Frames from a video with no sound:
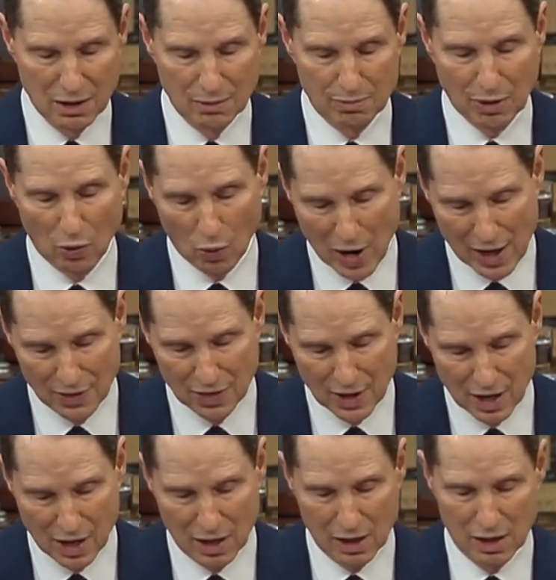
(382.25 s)
But when
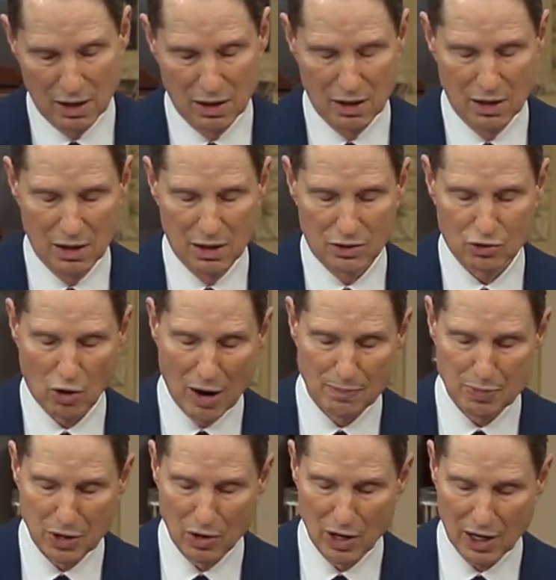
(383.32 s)
the
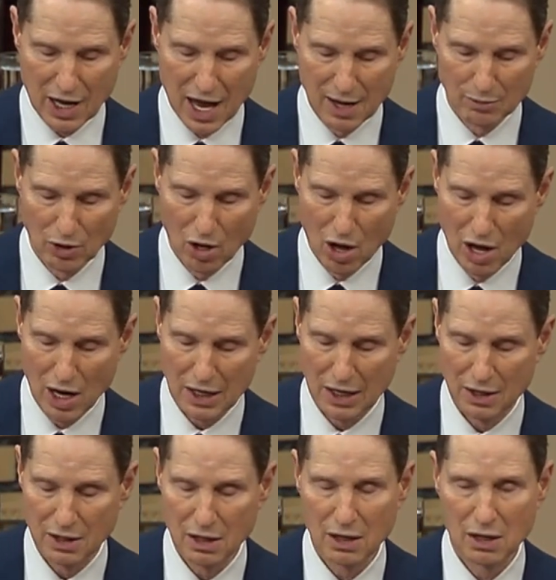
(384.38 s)
Trump era came along and